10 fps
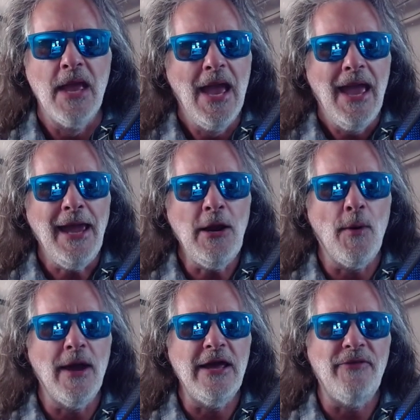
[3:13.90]

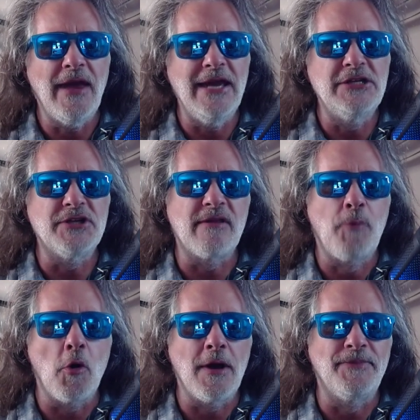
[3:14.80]
Anyway, the agents
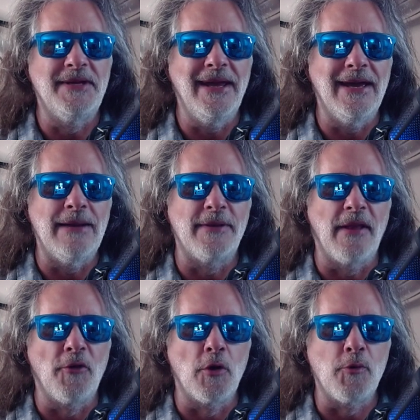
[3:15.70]
broke up the dam and the
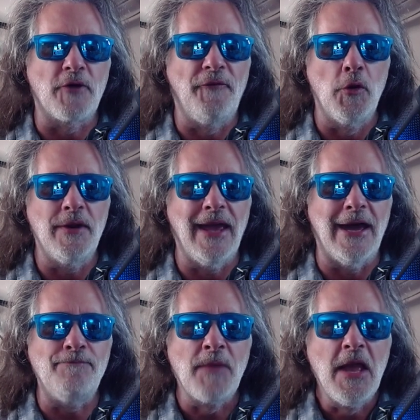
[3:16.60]
little brook flowed
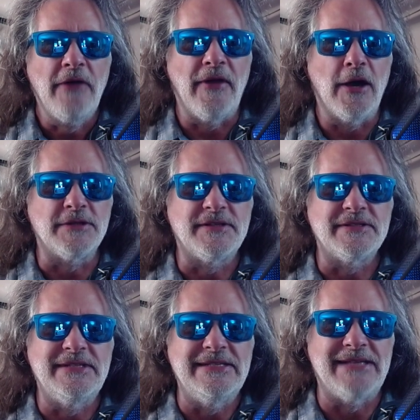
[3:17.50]
again. They also
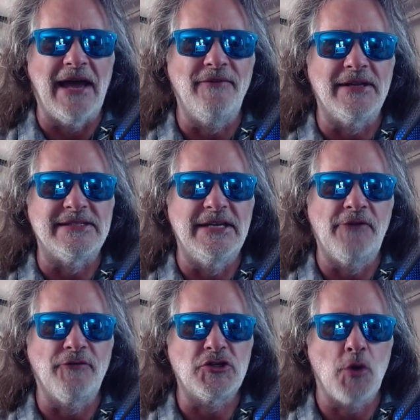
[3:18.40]
seized evidence needed
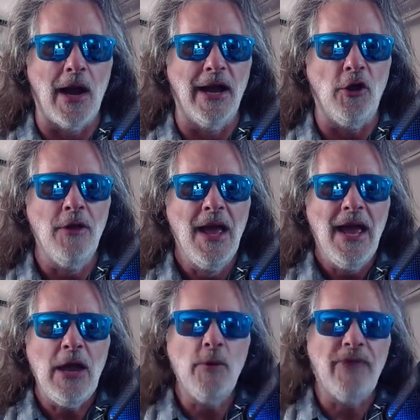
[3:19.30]
for trial,
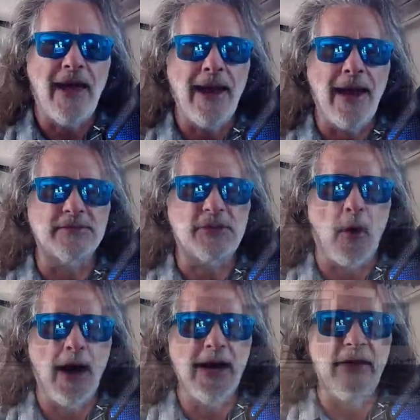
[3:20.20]
and with the henhouse quiet, they